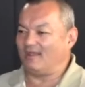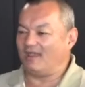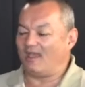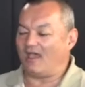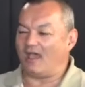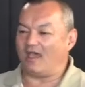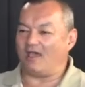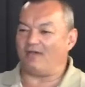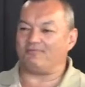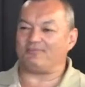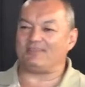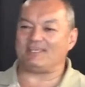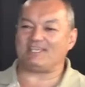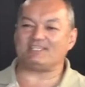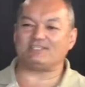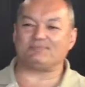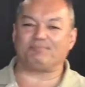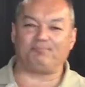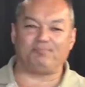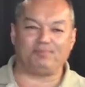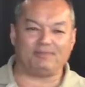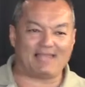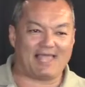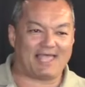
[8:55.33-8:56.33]
of these
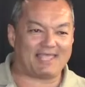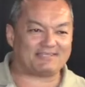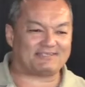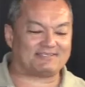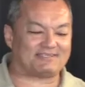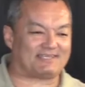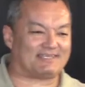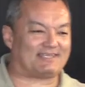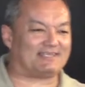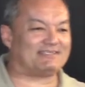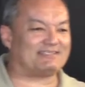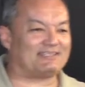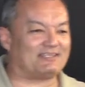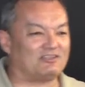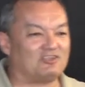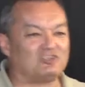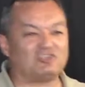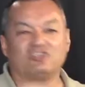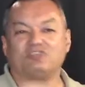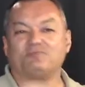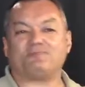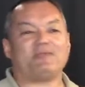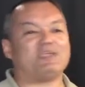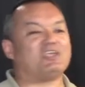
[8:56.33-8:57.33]
blessings that are
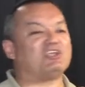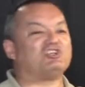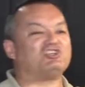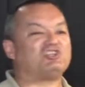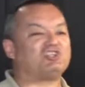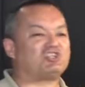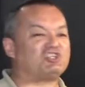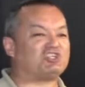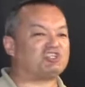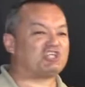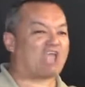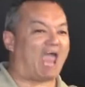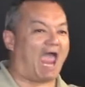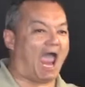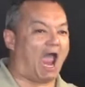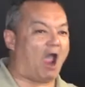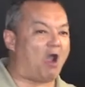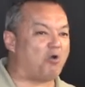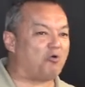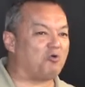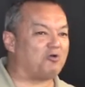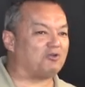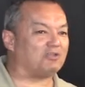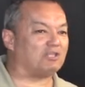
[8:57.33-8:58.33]
just being
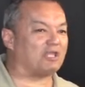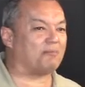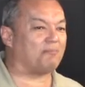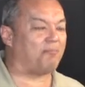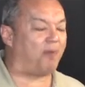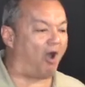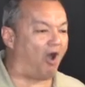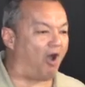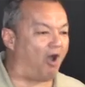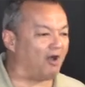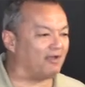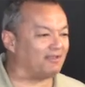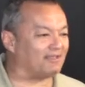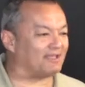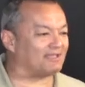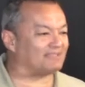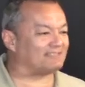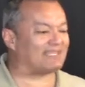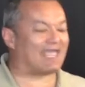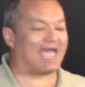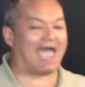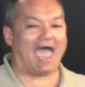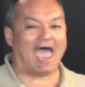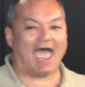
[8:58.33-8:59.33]
showered upon
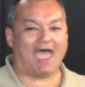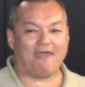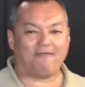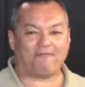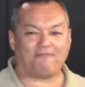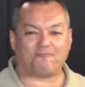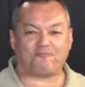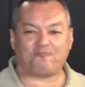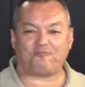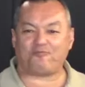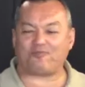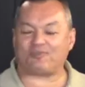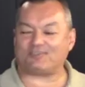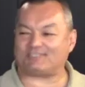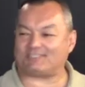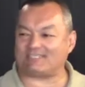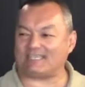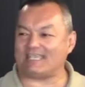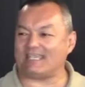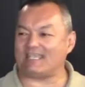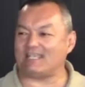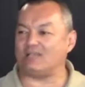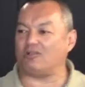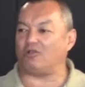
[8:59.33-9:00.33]
us every
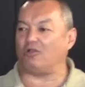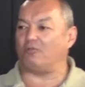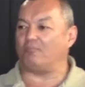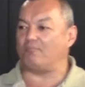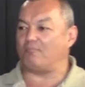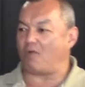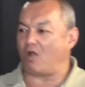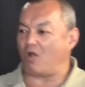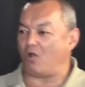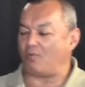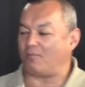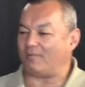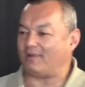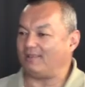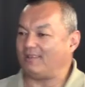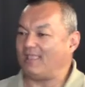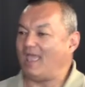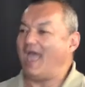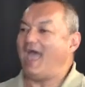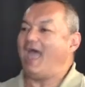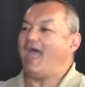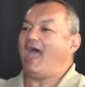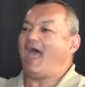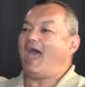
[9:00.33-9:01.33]
single moment
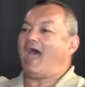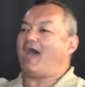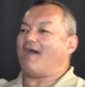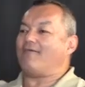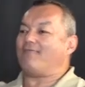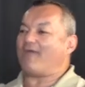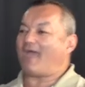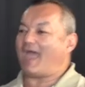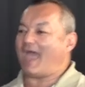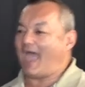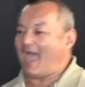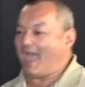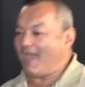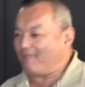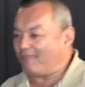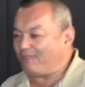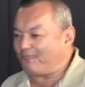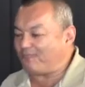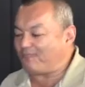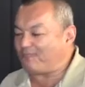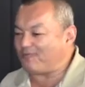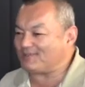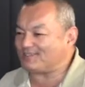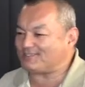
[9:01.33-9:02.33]
of
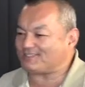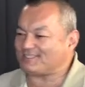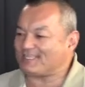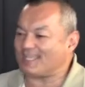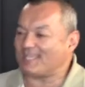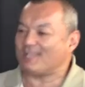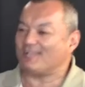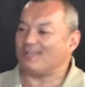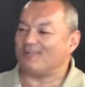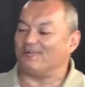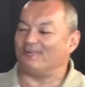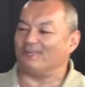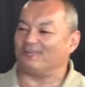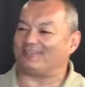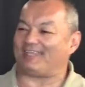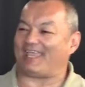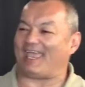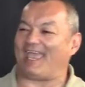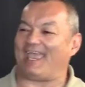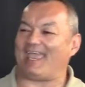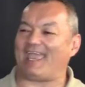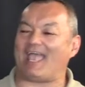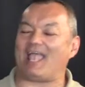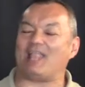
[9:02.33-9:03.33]
every single
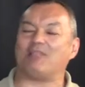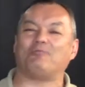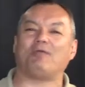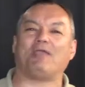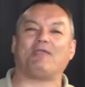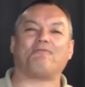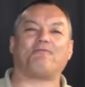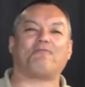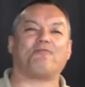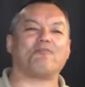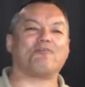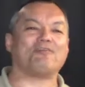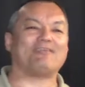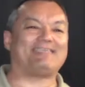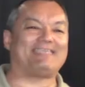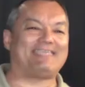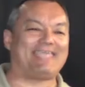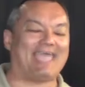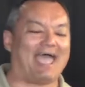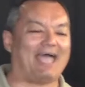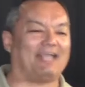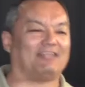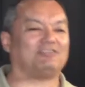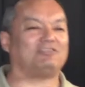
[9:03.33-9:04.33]
day, and we
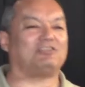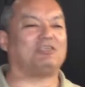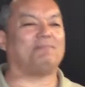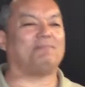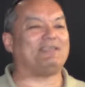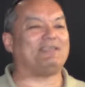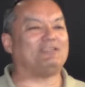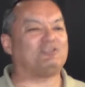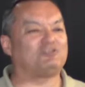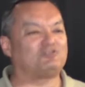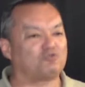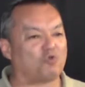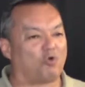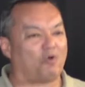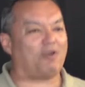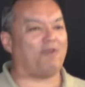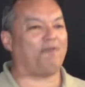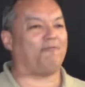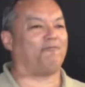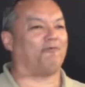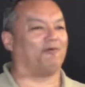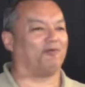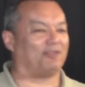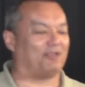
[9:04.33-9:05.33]
forget to
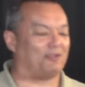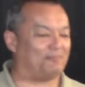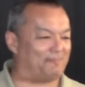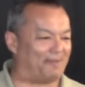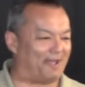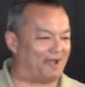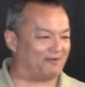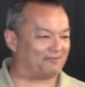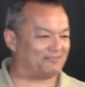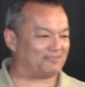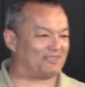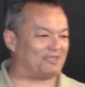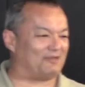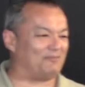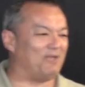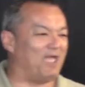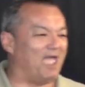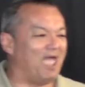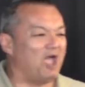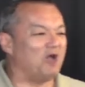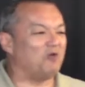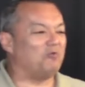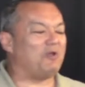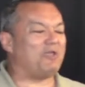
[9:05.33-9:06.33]
joyful about them.
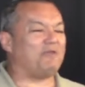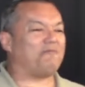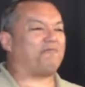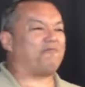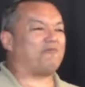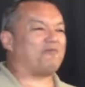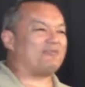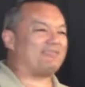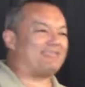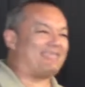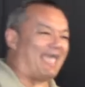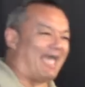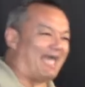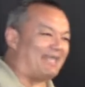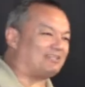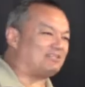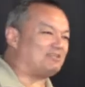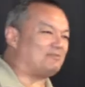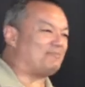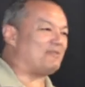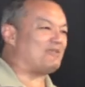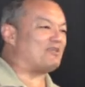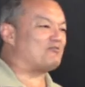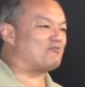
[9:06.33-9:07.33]
We forget
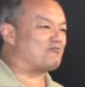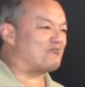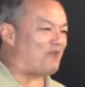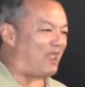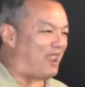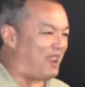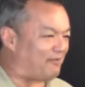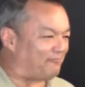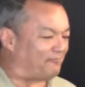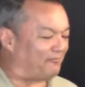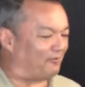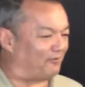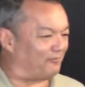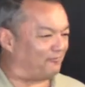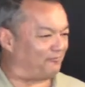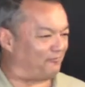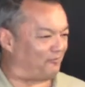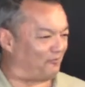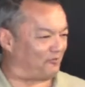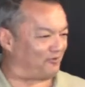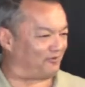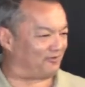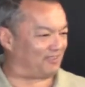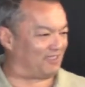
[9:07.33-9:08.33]
to be grateful
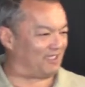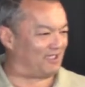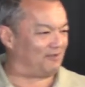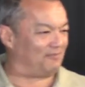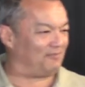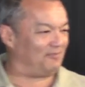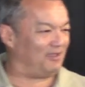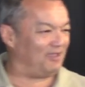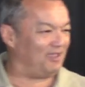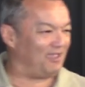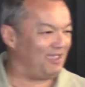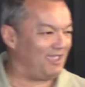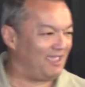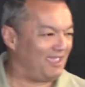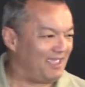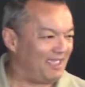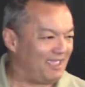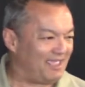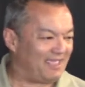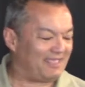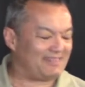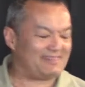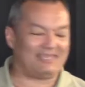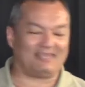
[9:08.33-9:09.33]
for them.
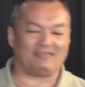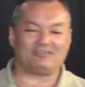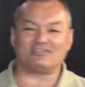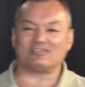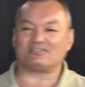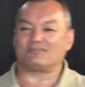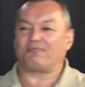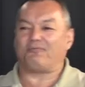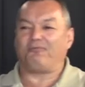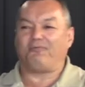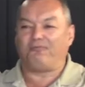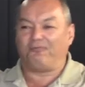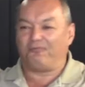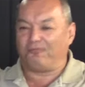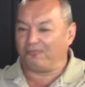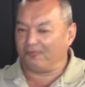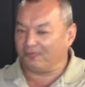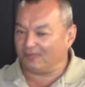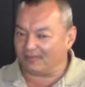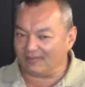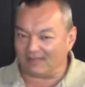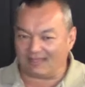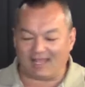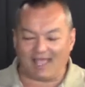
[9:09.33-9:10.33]
They're just
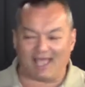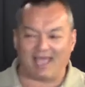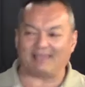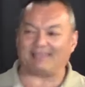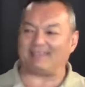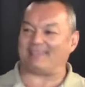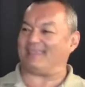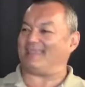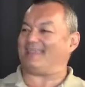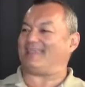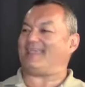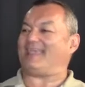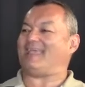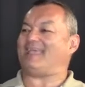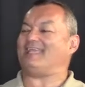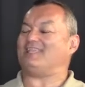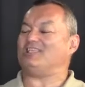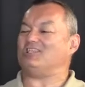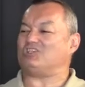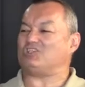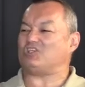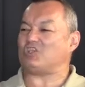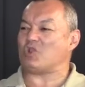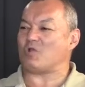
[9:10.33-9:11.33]
flooding
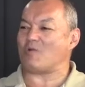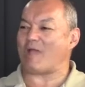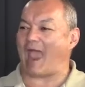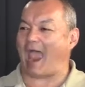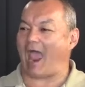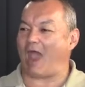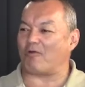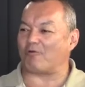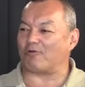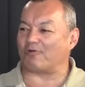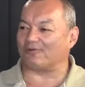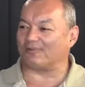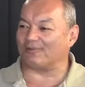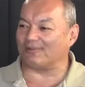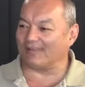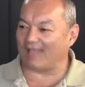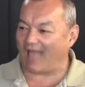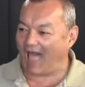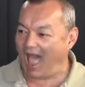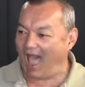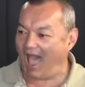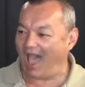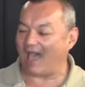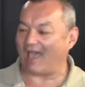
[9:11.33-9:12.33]
into our
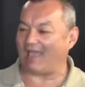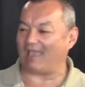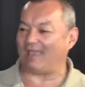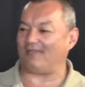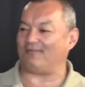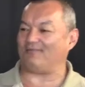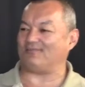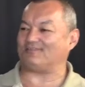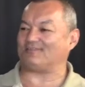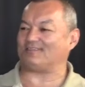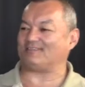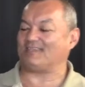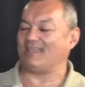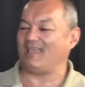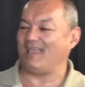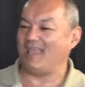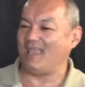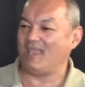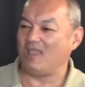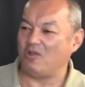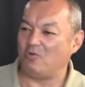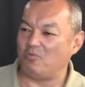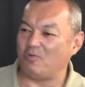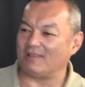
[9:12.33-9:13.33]
lives
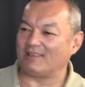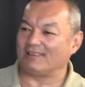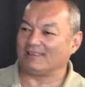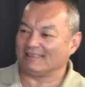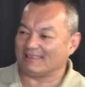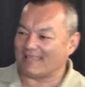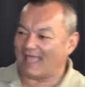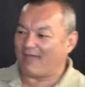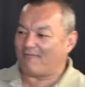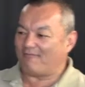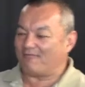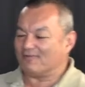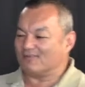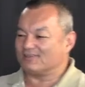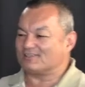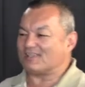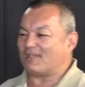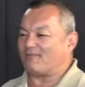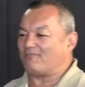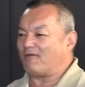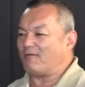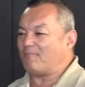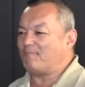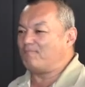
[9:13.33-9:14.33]
with levels
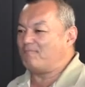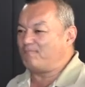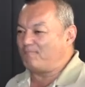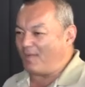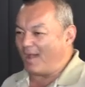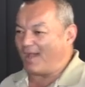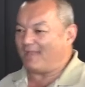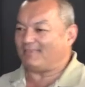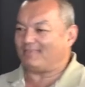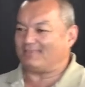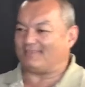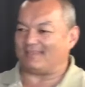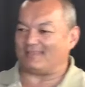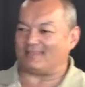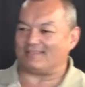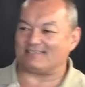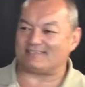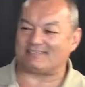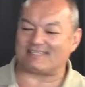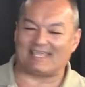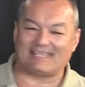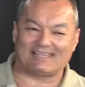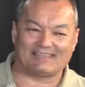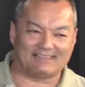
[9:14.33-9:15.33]
of
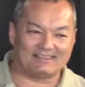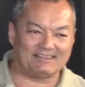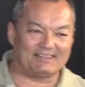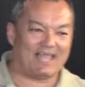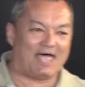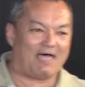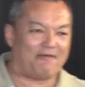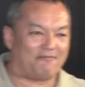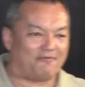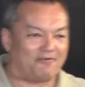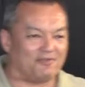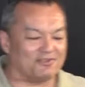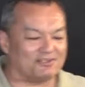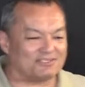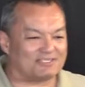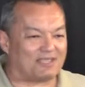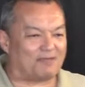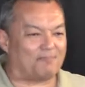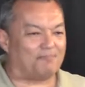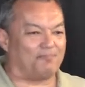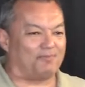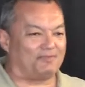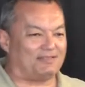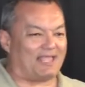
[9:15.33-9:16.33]
abundance and levels
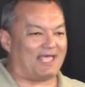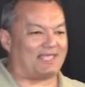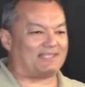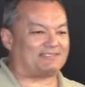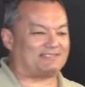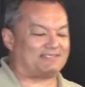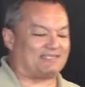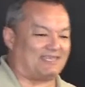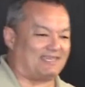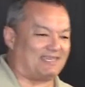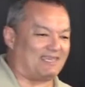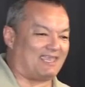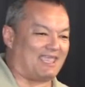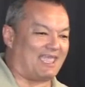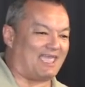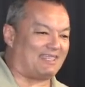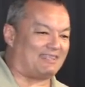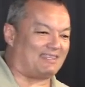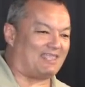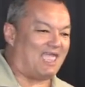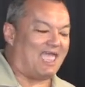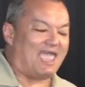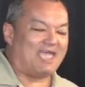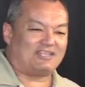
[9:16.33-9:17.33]
of blessing
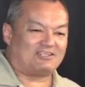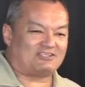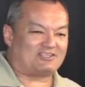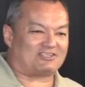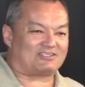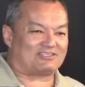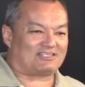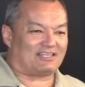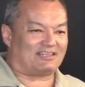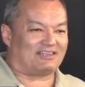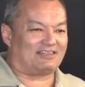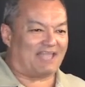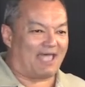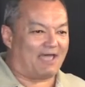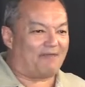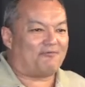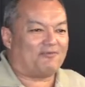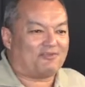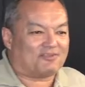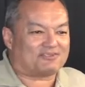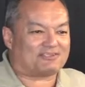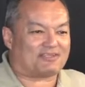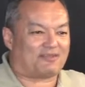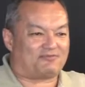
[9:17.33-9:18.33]
and just
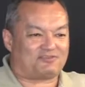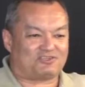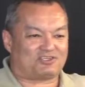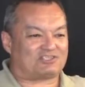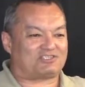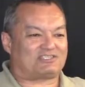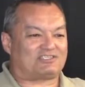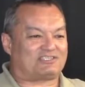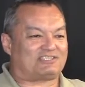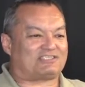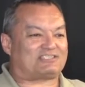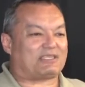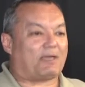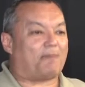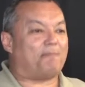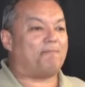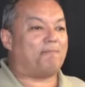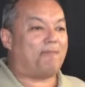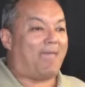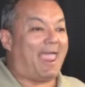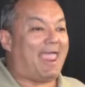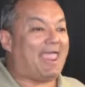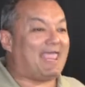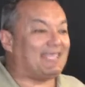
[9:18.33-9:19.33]
levels of just
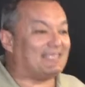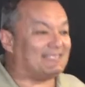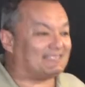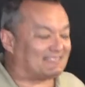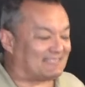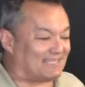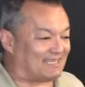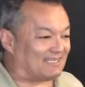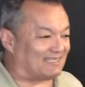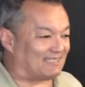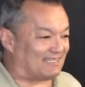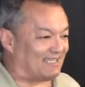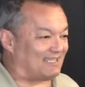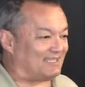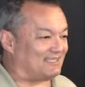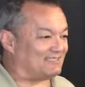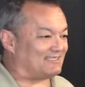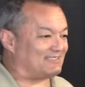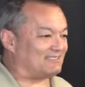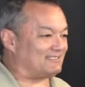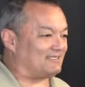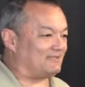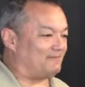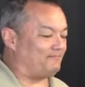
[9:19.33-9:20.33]

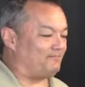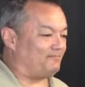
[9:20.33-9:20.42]
amazingness,